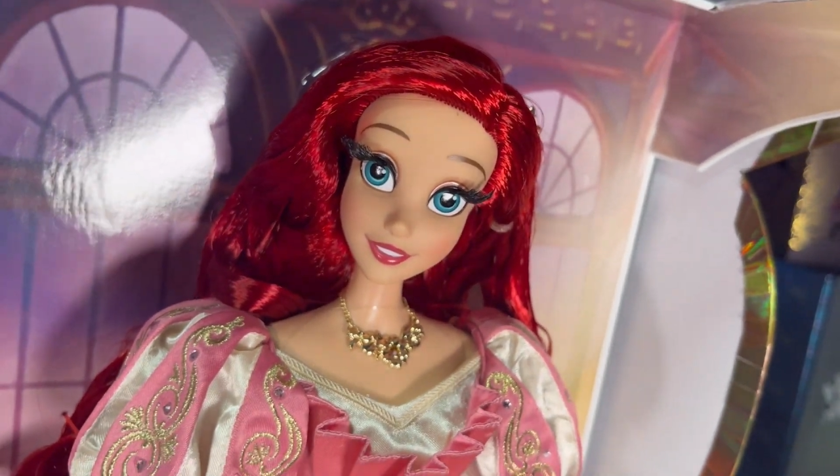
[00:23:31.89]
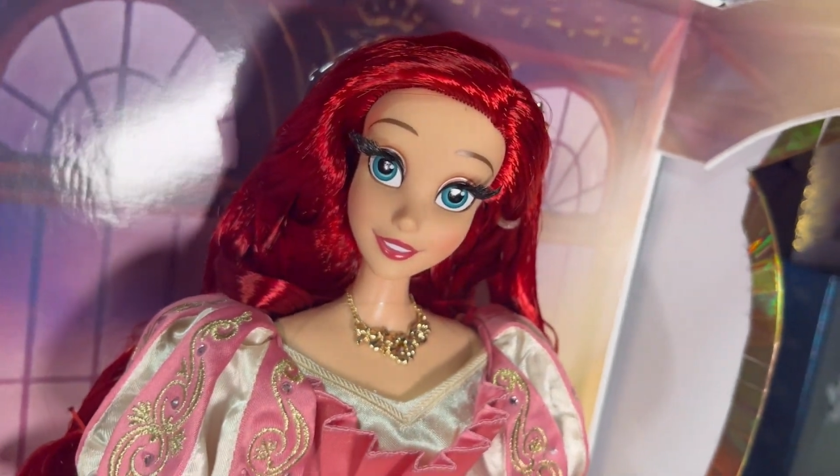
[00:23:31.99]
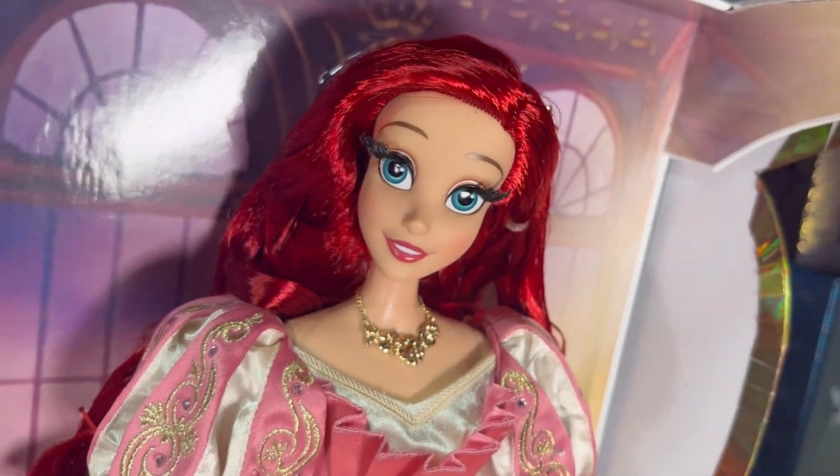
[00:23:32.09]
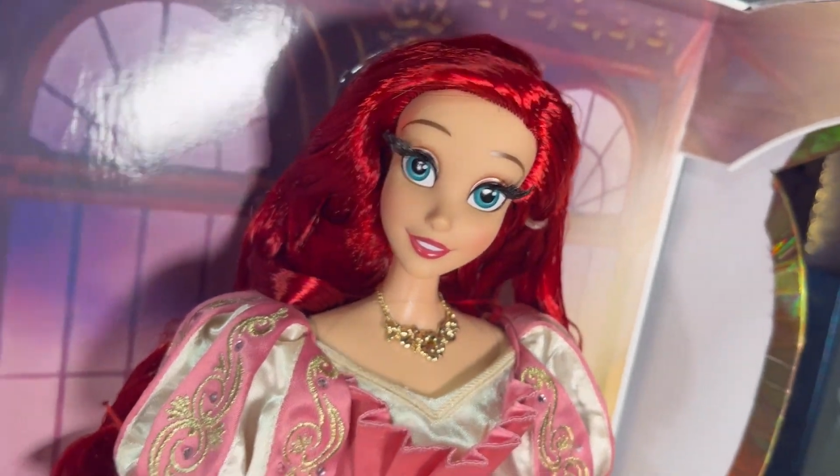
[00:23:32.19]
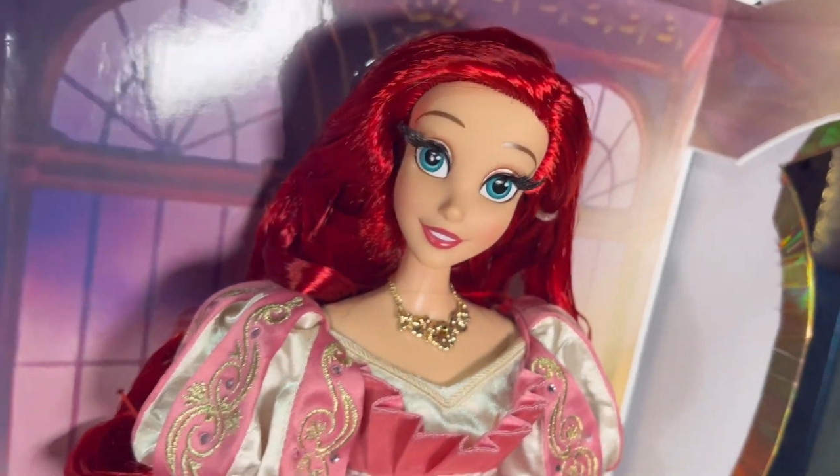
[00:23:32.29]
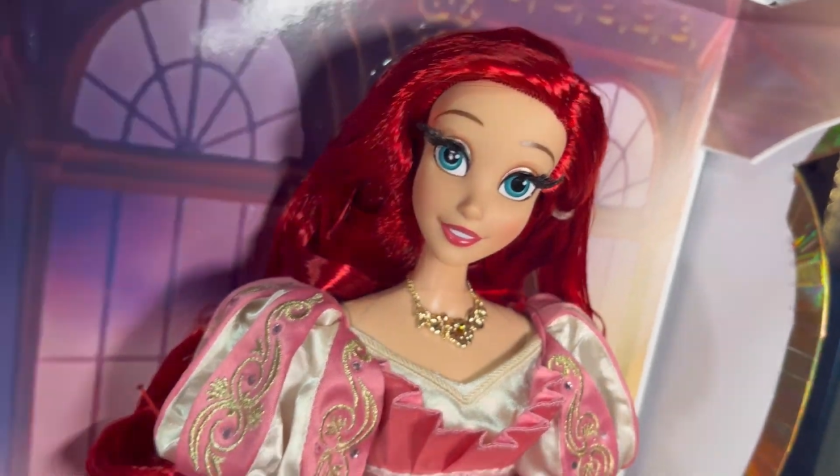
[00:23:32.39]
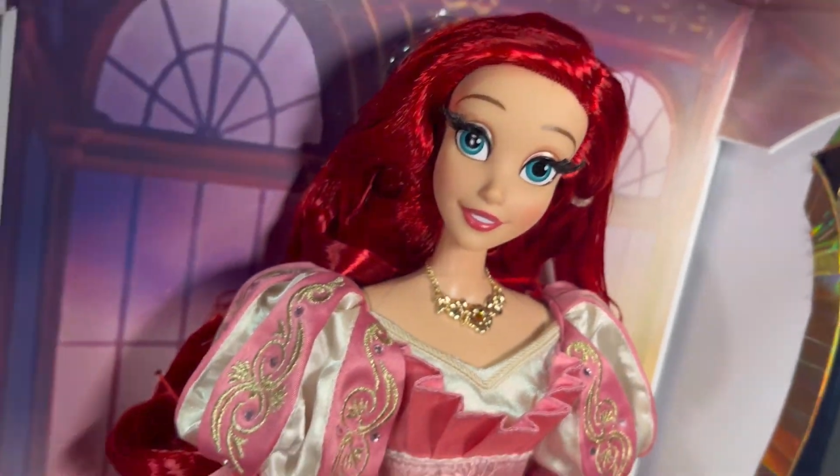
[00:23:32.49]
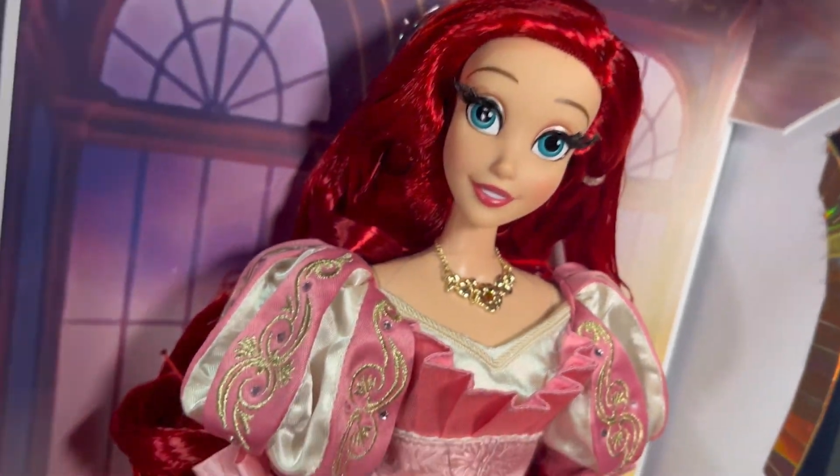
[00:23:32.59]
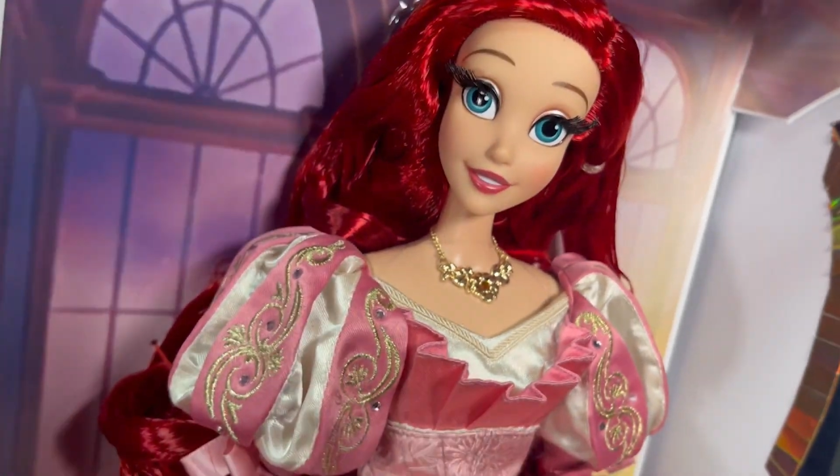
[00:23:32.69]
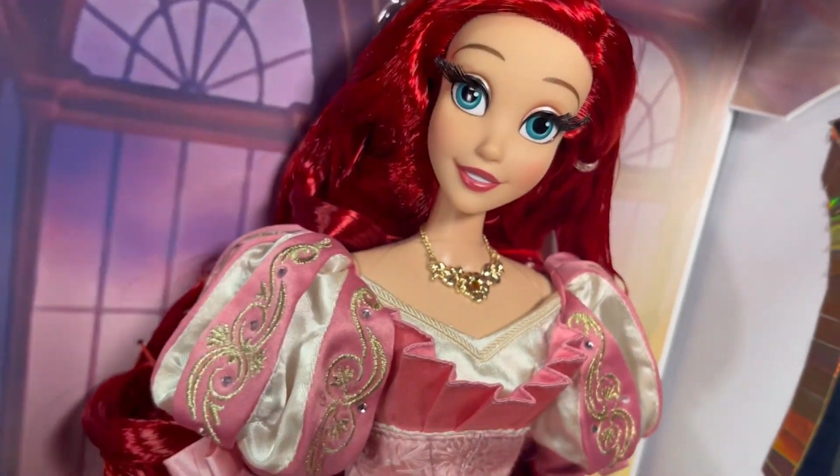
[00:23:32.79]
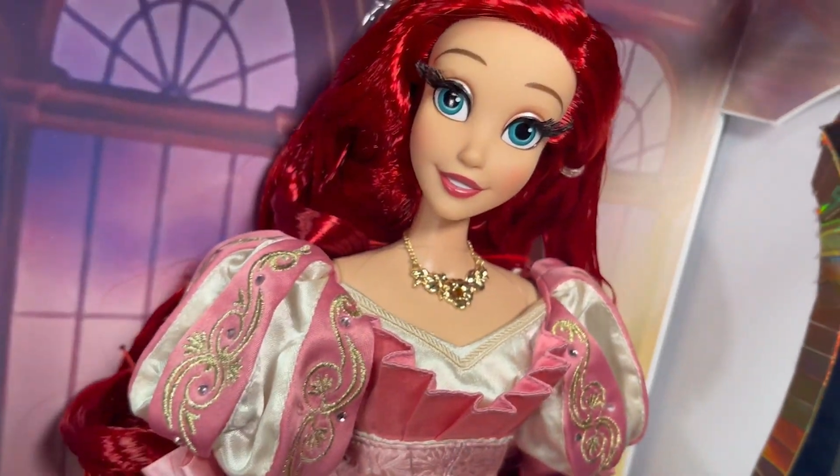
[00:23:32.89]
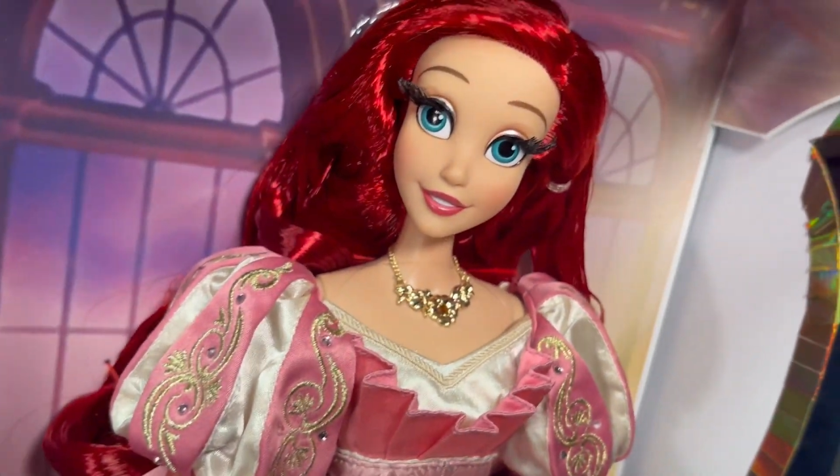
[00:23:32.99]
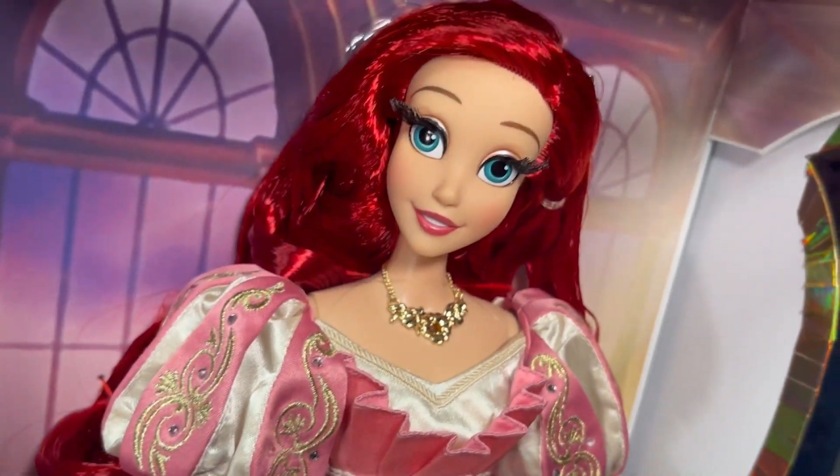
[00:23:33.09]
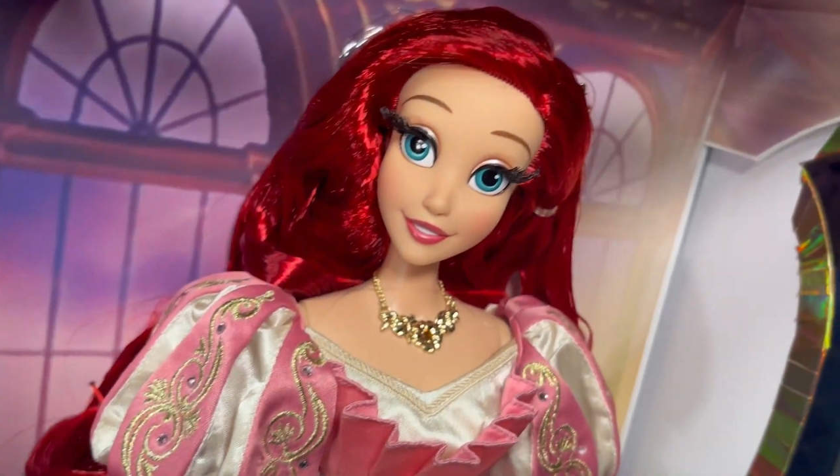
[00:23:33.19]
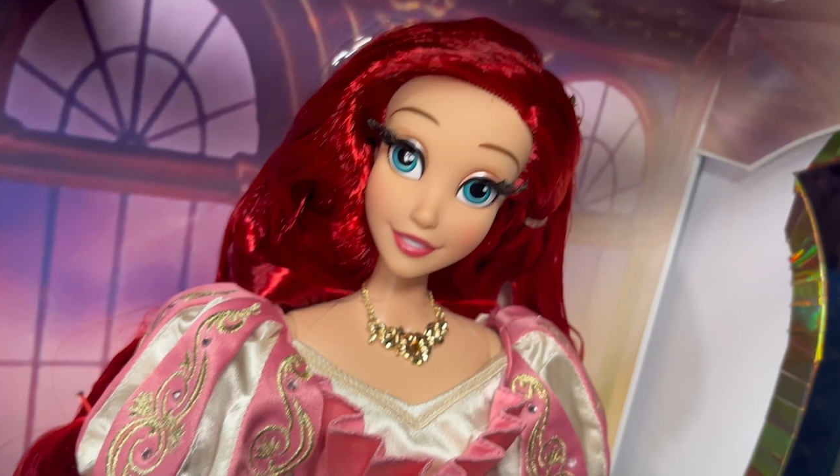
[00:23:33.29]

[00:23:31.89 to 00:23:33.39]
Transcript: on her eye